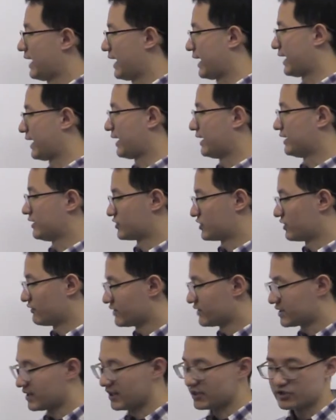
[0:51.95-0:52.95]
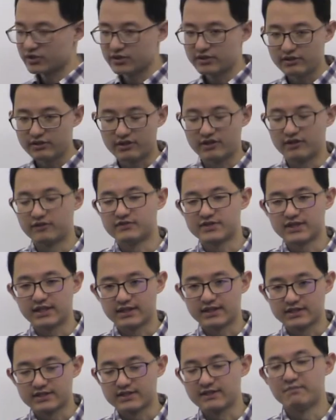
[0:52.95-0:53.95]
And surface tension, you've
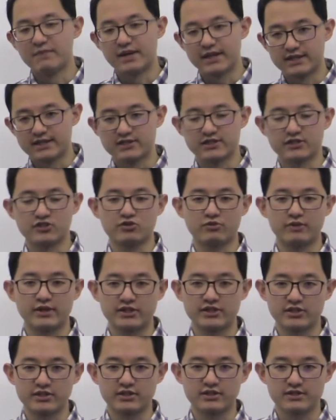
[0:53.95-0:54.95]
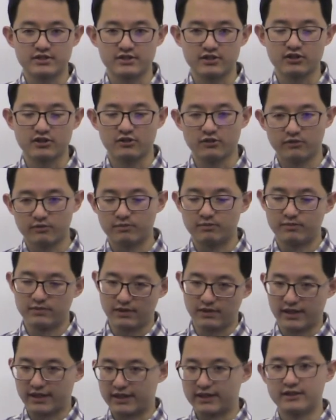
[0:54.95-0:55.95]
seen this in many situations. So,
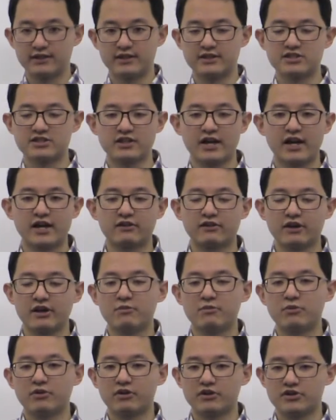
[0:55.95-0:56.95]
like in this diagram,